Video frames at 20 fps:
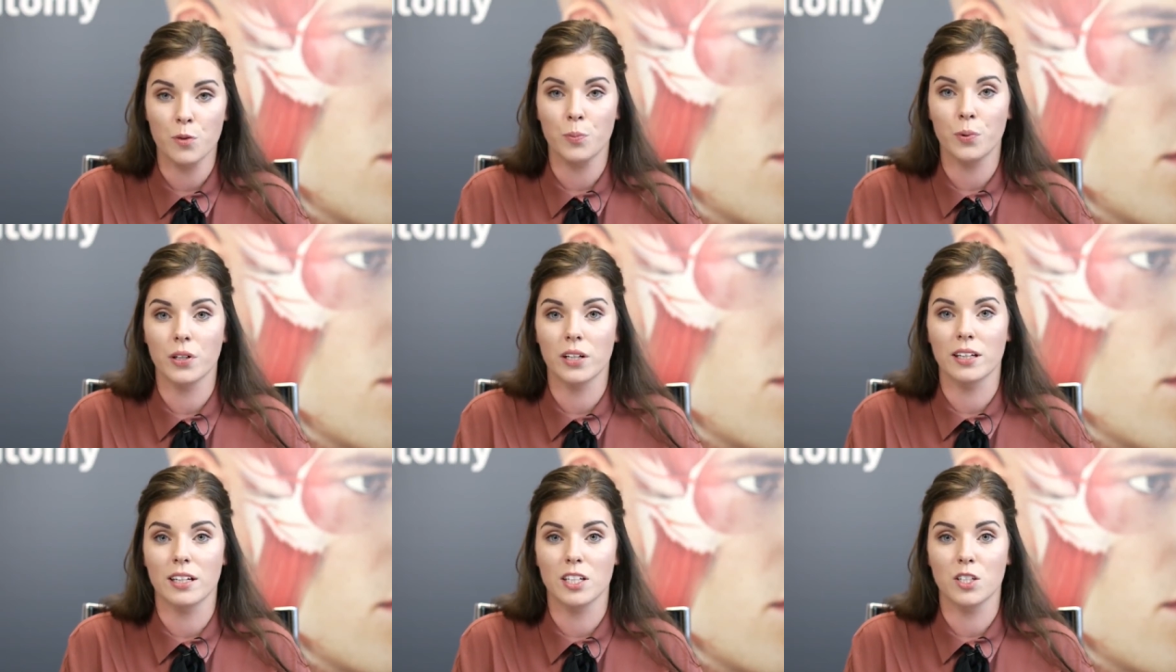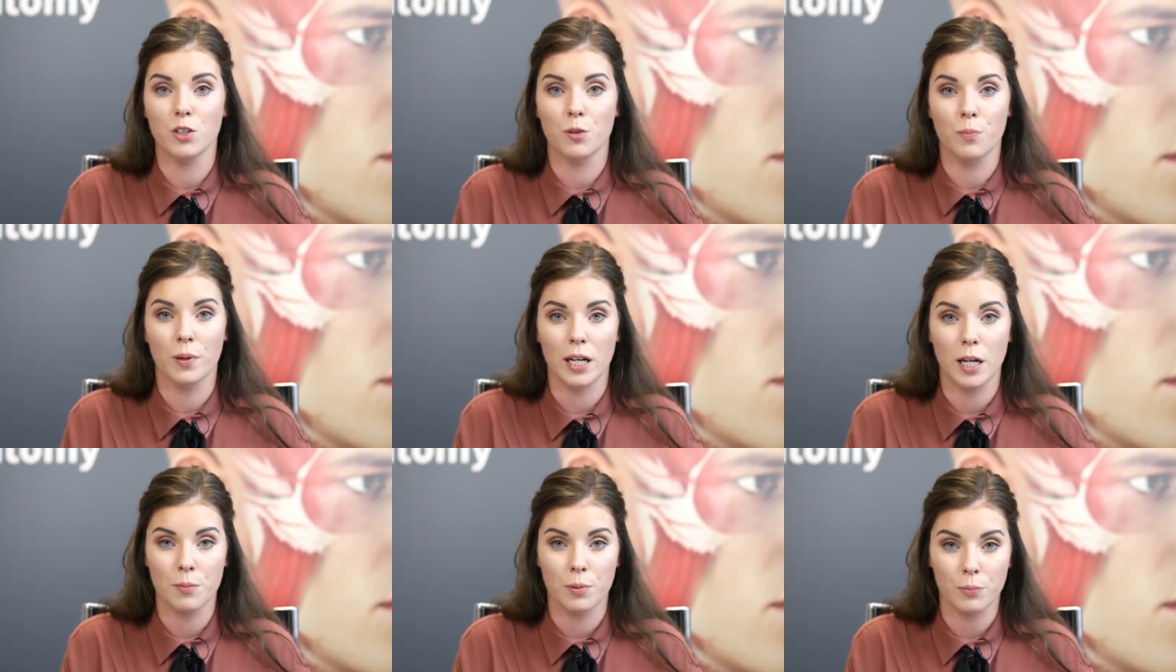put it into a
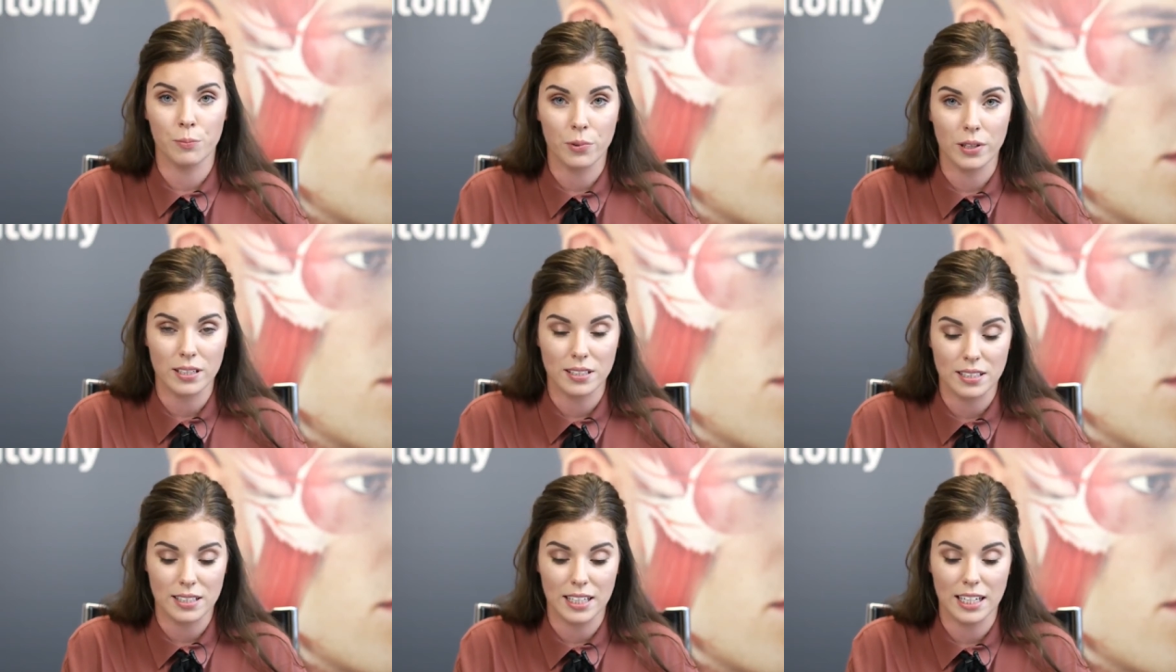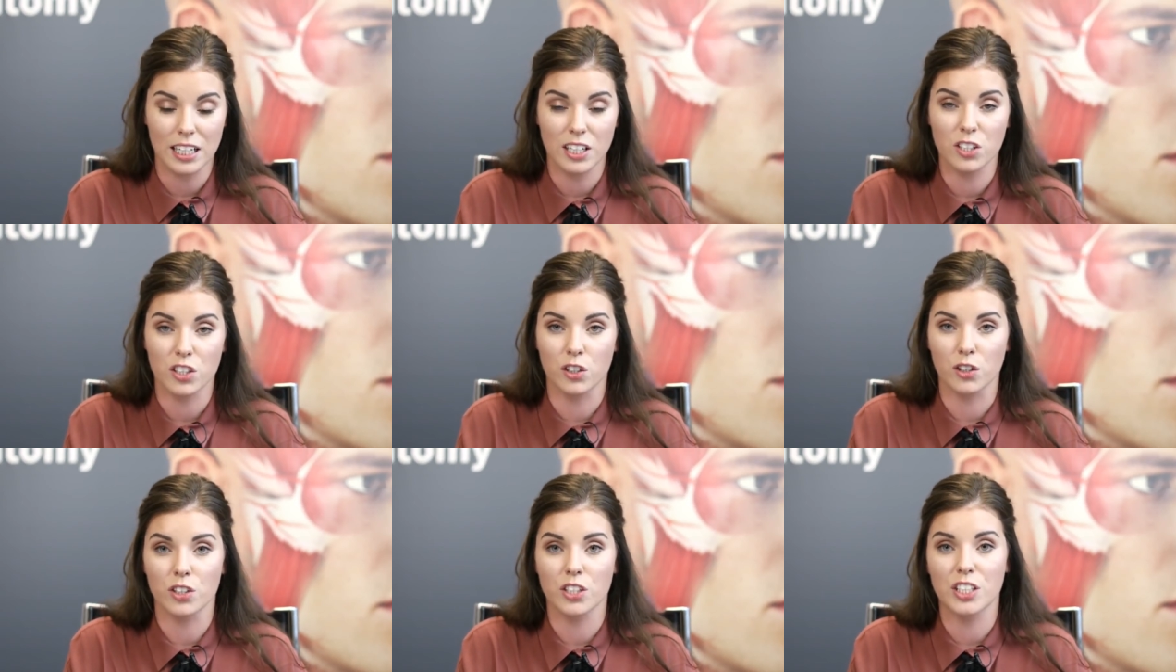PowerPoint
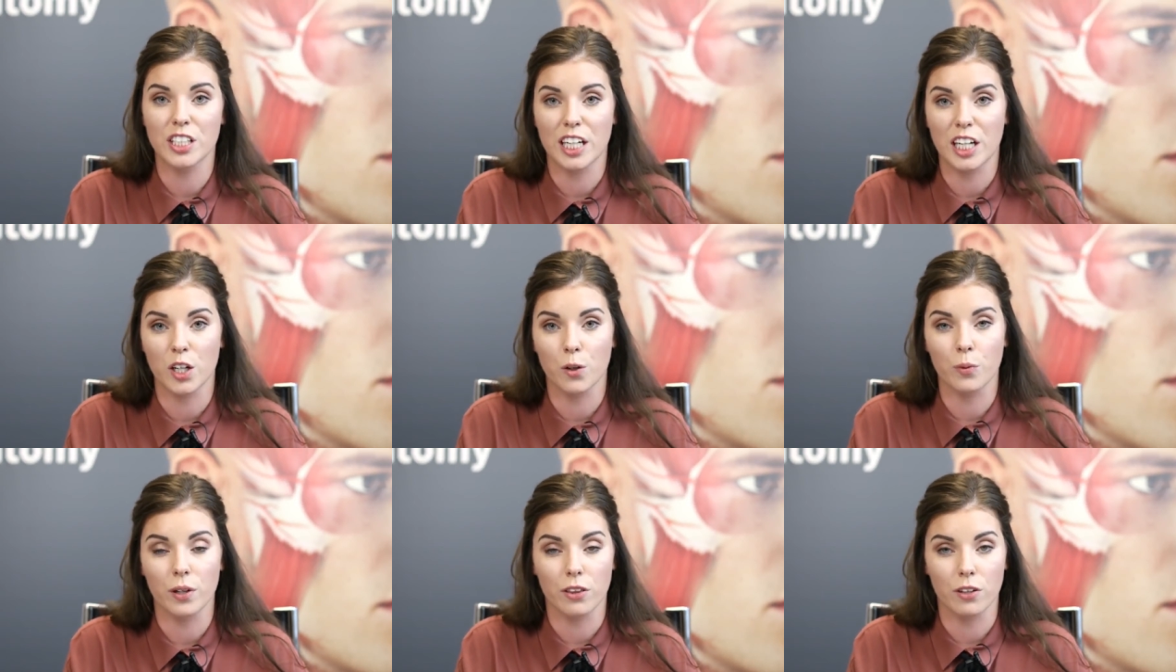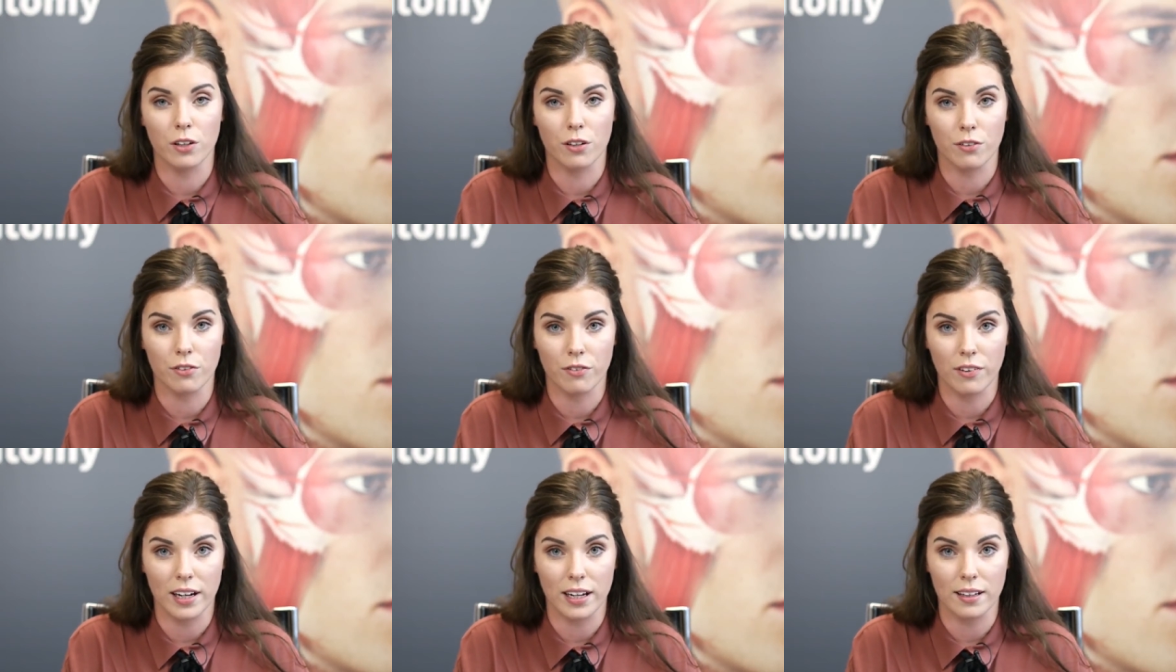presentation or share it with your
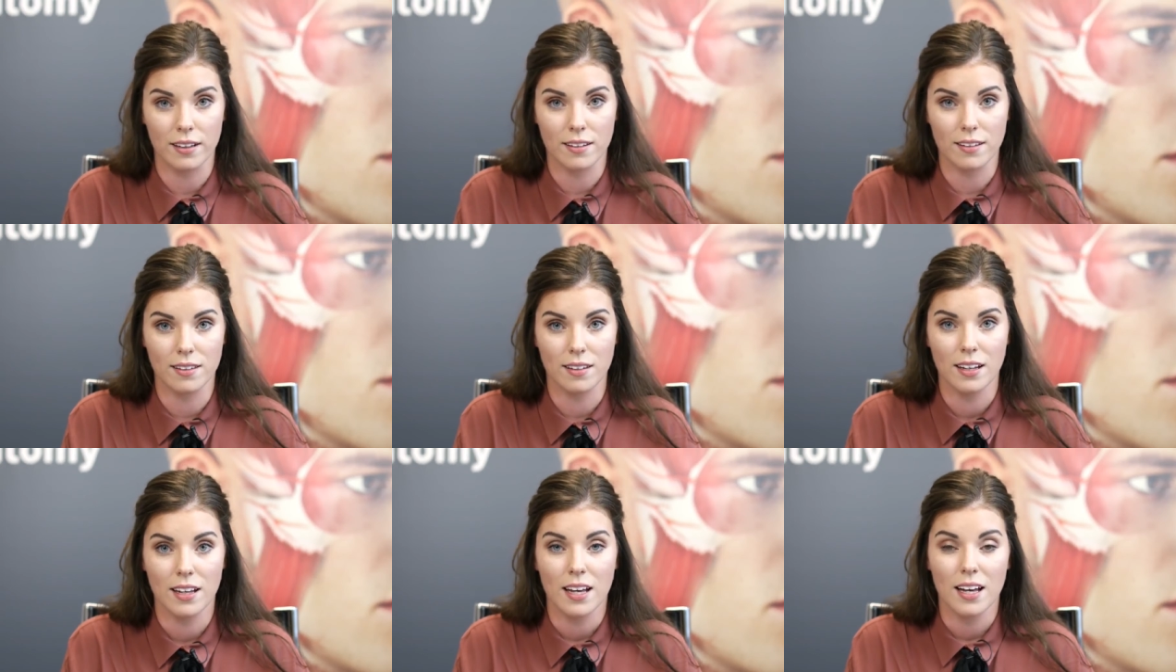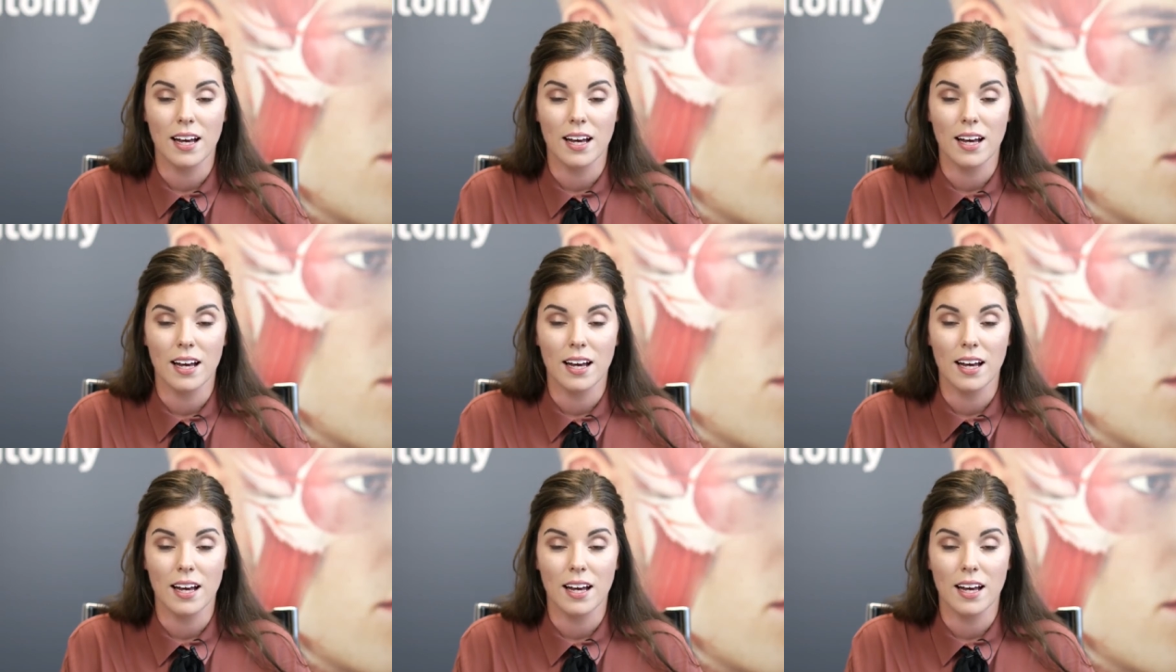friends.